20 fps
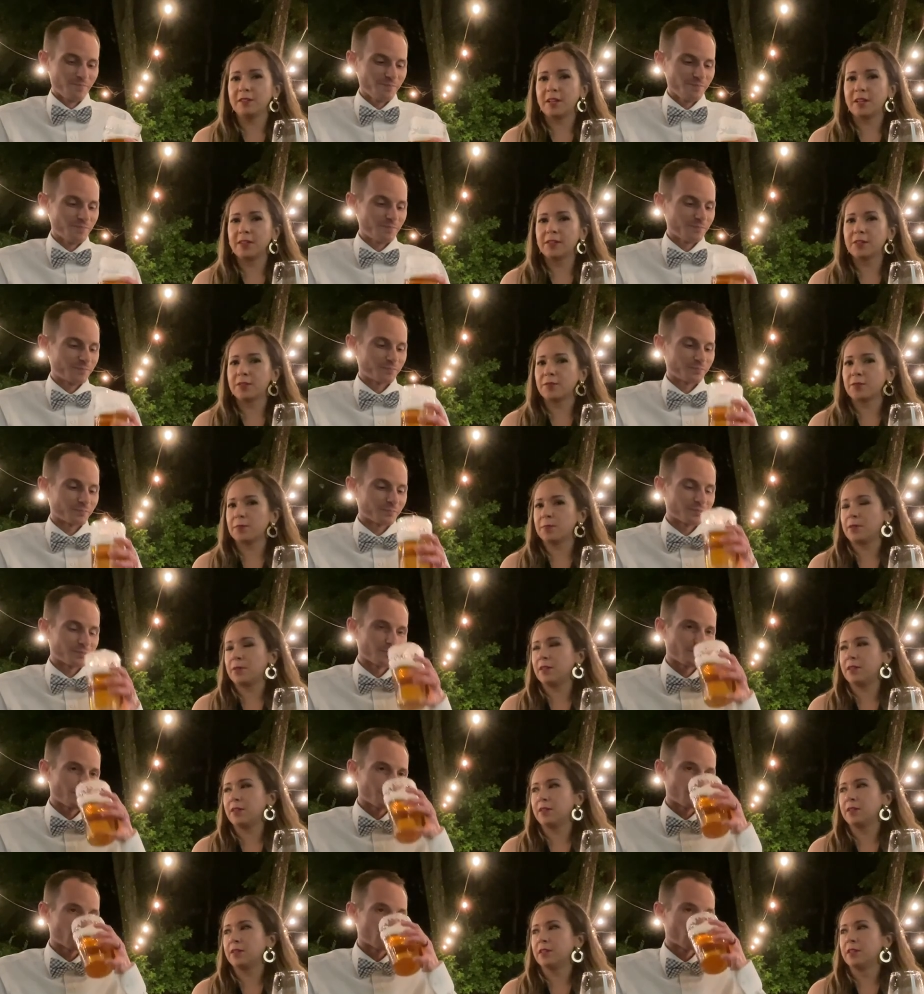Speaker 1: English
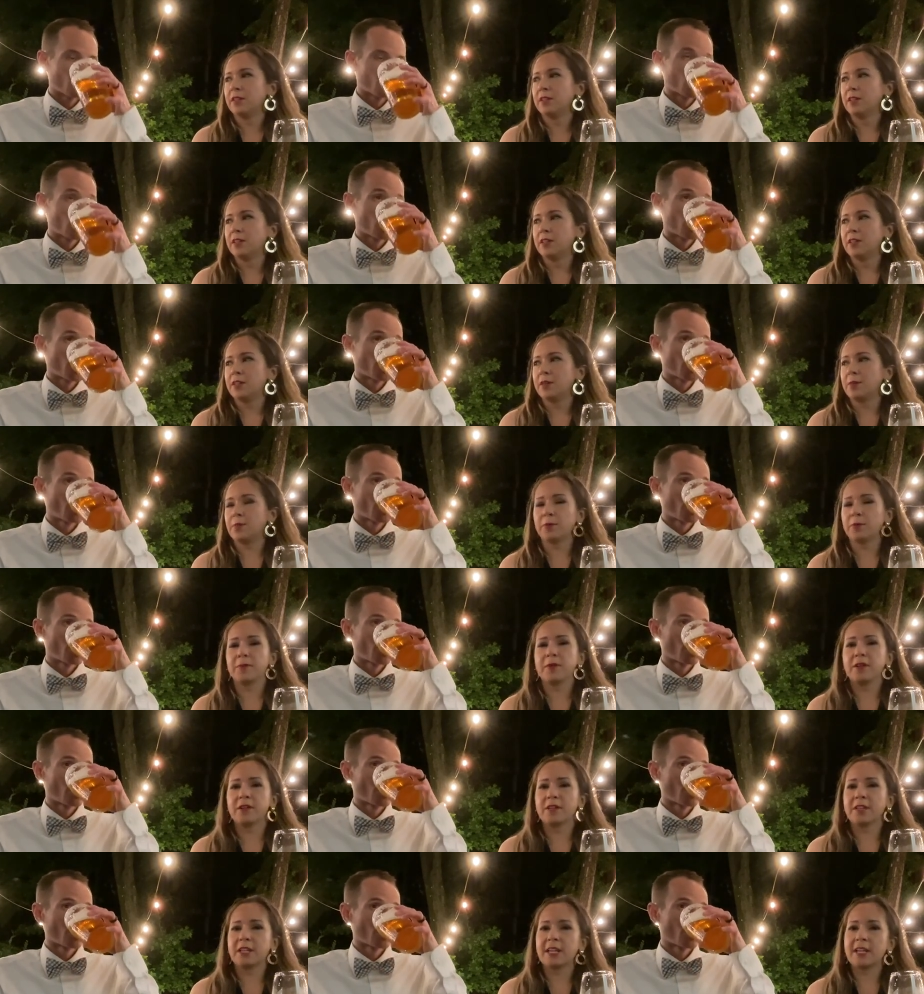football, the
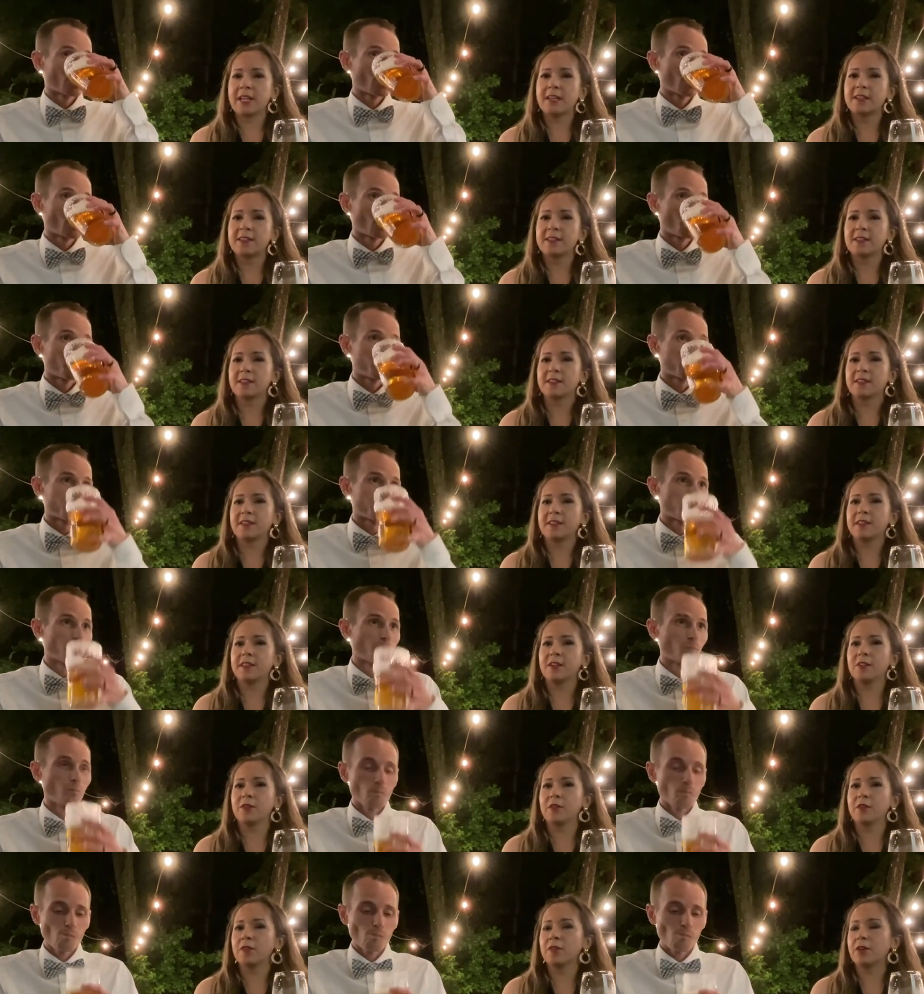Premier Leagues, the
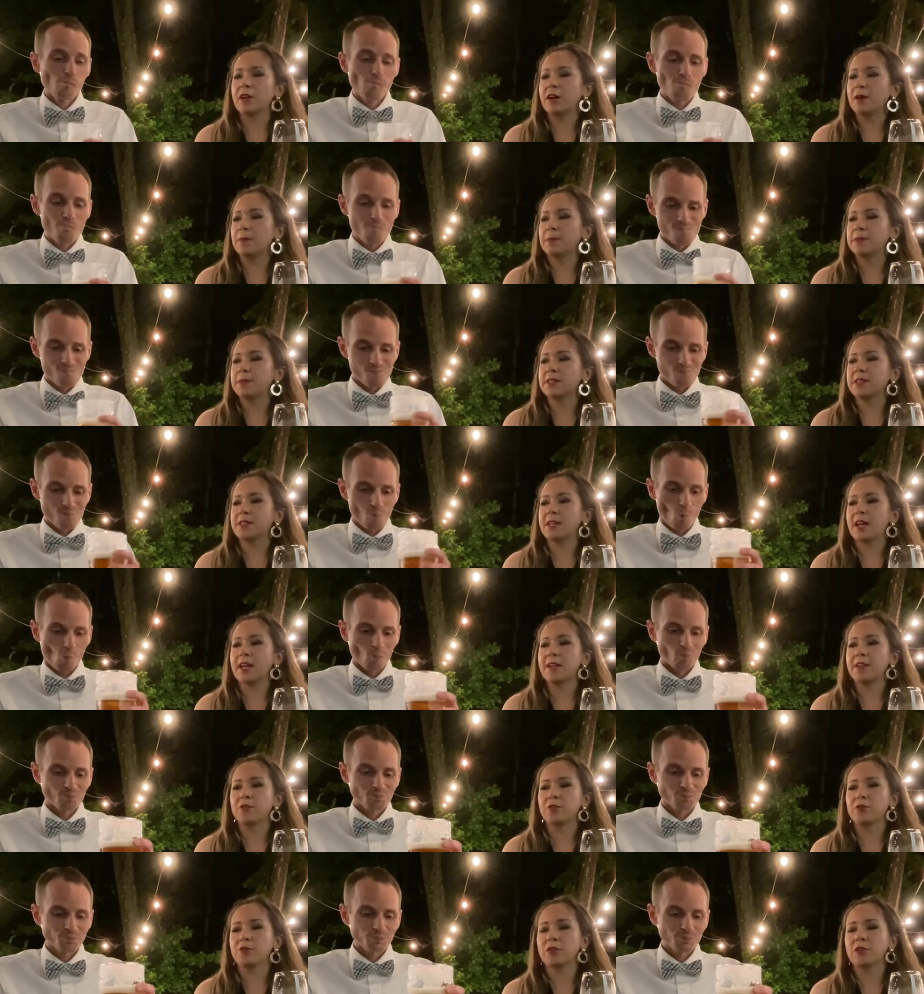Euro Cups, and
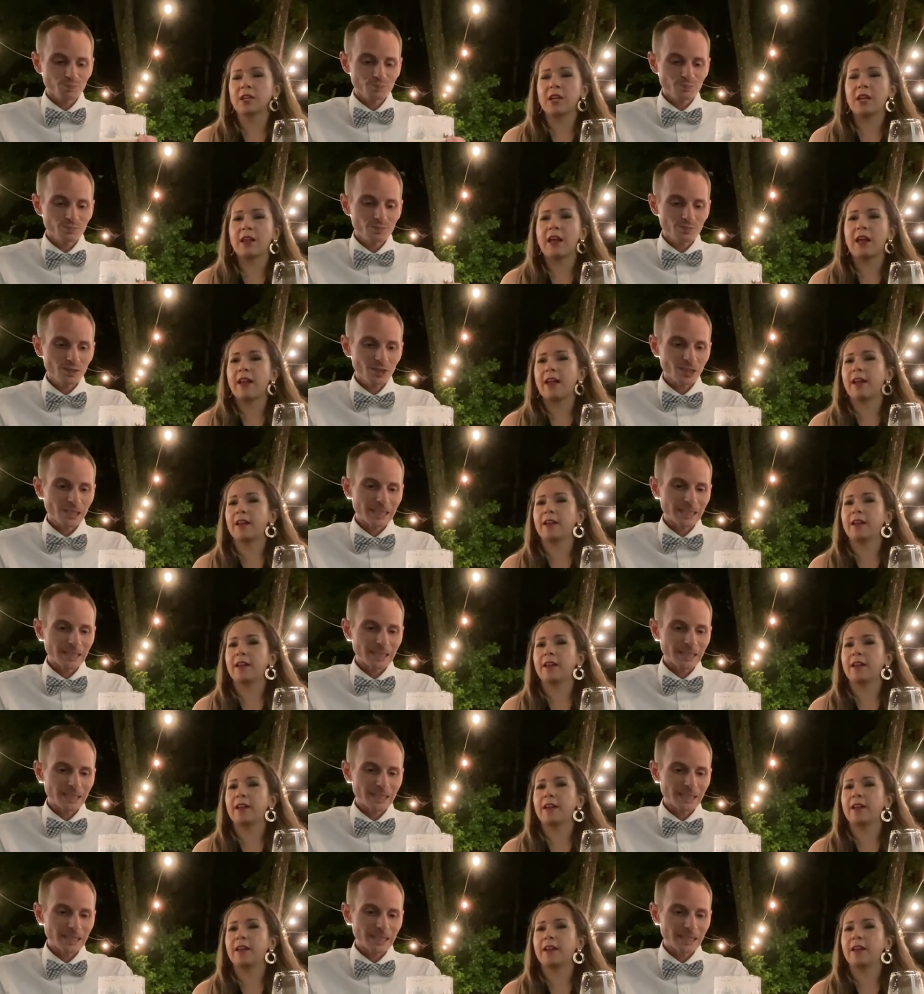you're drinking at eight